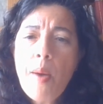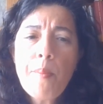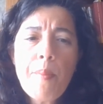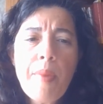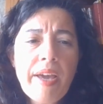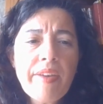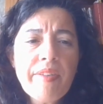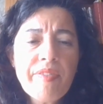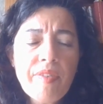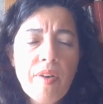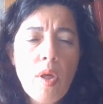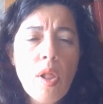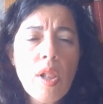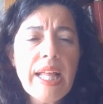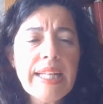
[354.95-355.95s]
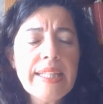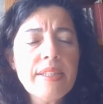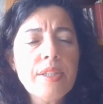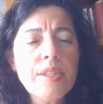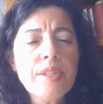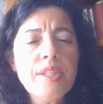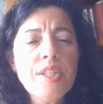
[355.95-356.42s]
might fall
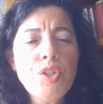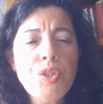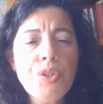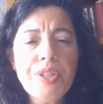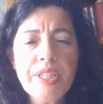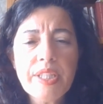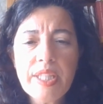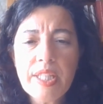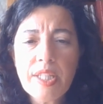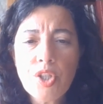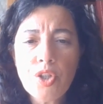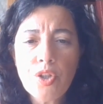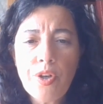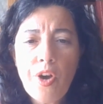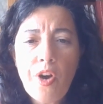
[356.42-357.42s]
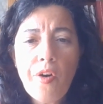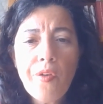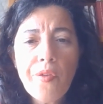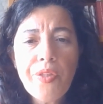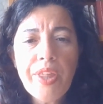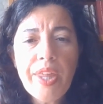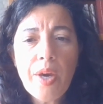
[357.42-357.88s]
under the jurisdiction
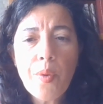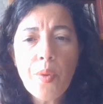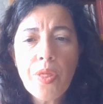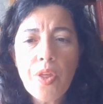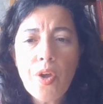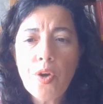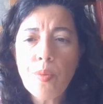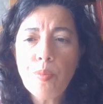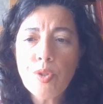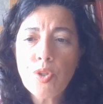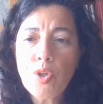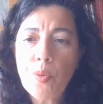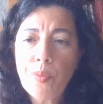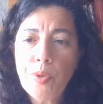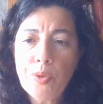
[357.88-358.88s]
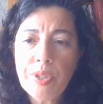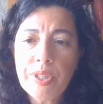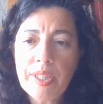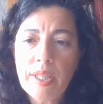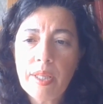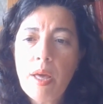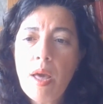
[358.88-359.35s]
of the autonomous community